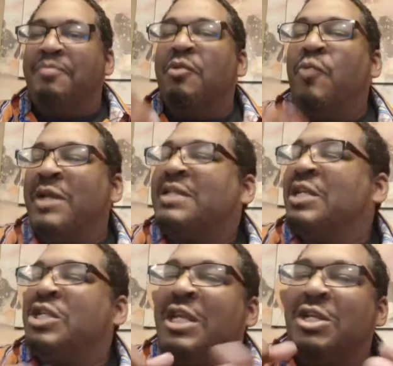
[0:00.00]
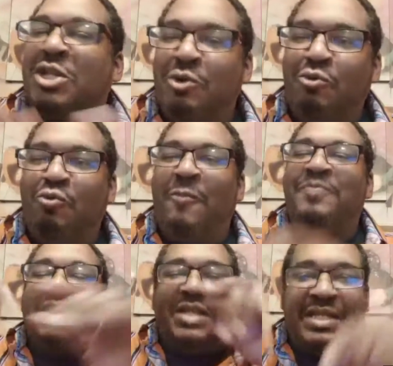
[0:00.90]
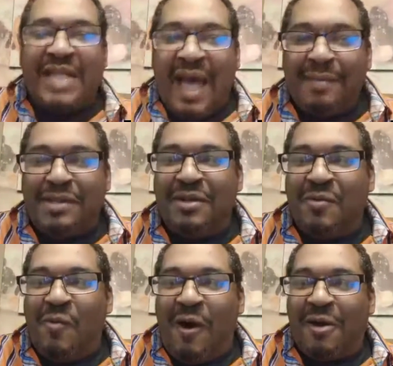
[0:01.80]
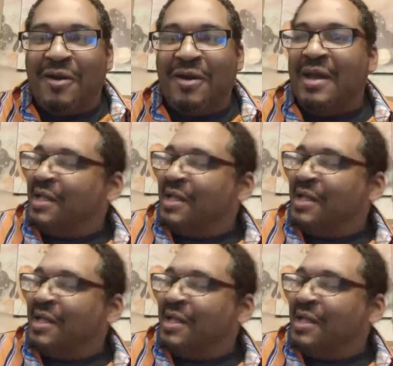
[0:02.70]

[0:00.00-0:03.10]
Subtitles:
But what did she do? She dives in the water.